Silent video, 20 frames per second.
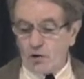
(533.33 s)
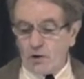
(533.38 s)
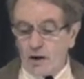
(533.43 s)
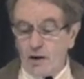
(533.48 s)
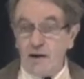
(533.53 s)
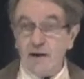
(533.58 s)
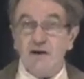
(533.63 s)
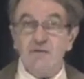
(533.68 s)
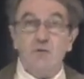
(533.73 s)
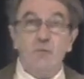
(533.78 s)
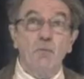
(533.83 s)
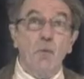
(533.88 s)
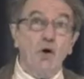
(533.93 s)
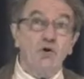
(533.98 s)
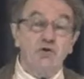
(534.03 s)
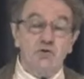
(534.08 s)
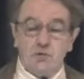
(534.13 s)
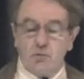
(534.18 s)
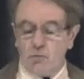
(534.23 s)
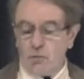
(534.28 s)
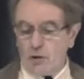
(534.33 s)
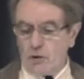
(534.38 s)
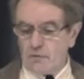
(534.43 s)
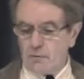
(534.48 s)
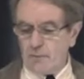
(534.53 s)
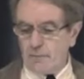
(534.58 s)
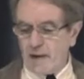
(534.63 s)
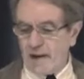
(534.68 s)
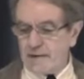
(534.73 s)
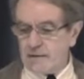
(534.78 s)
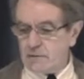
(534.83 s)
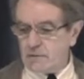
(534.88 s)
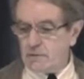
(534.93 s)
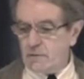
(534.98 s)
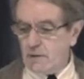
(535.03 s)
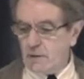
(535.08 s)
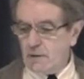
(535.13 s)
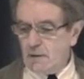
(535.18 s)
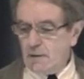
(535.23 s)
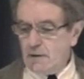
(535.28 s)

only as a motto on a banner,